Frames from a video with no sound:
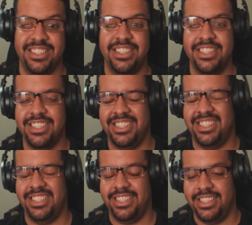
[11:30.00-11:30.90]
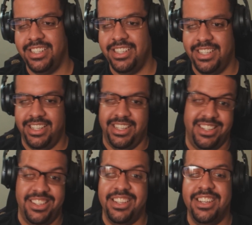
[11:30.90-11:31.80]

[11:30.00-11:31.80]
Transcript: (silence)